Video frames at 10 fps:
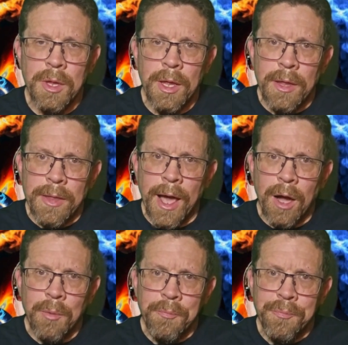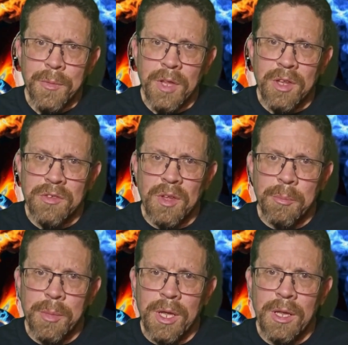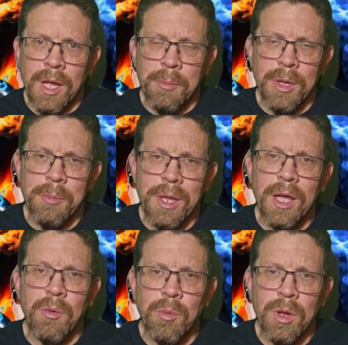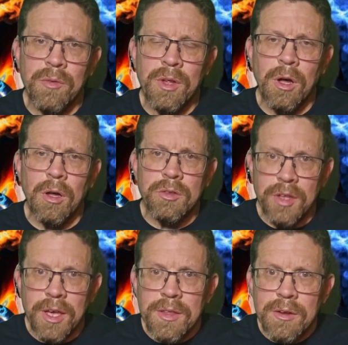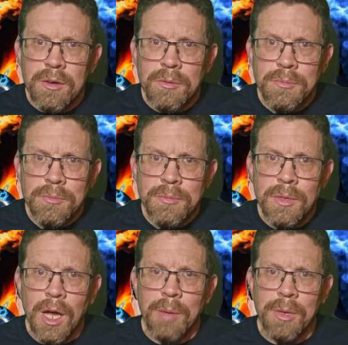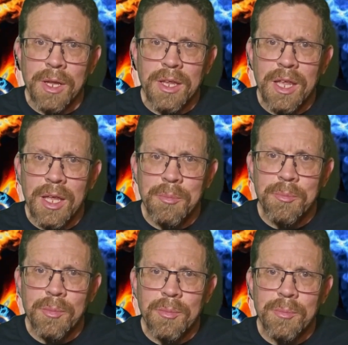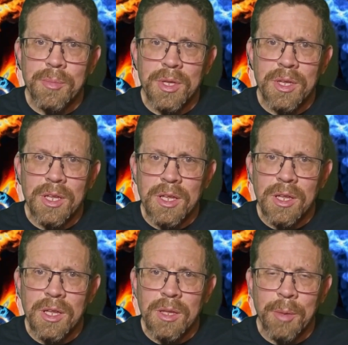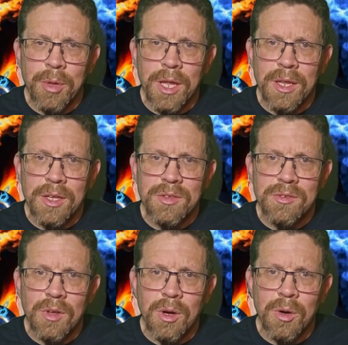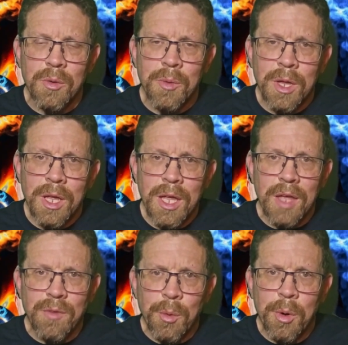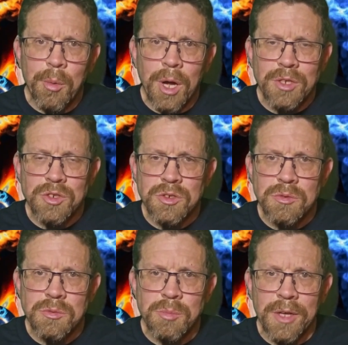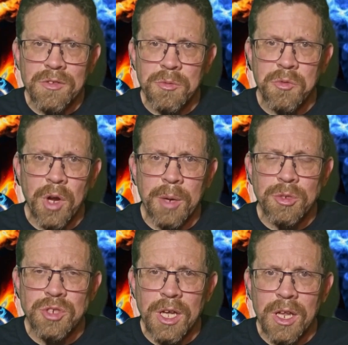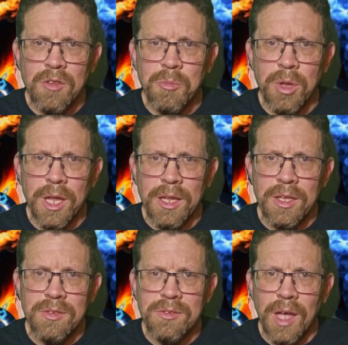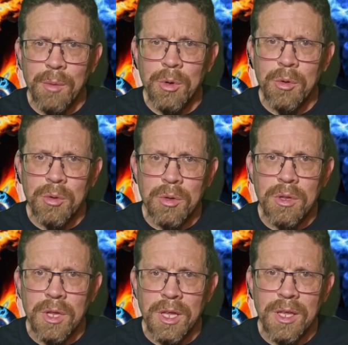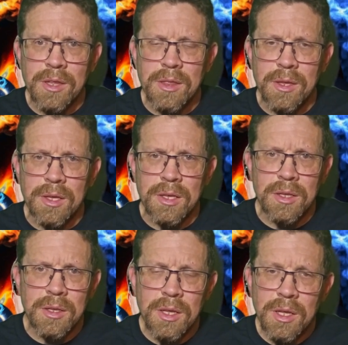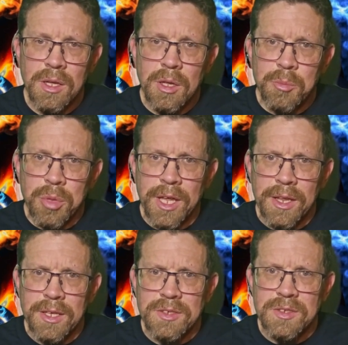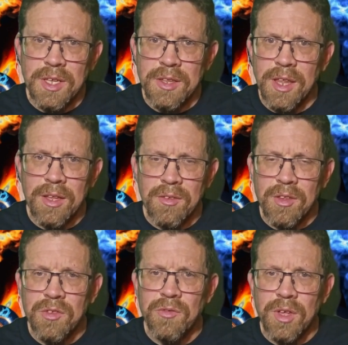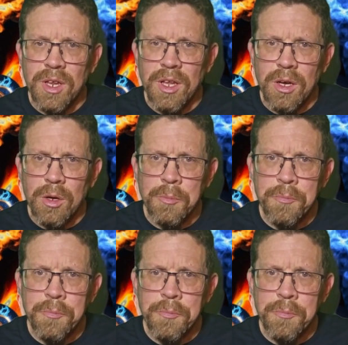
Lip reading: Now, it doesn't mean I'm going to be getting rid of it altogether. I'm going to keep it in my playlist. So if you want to watch my subscriber shoutouts playlist, I will link the playlist at the end of this video.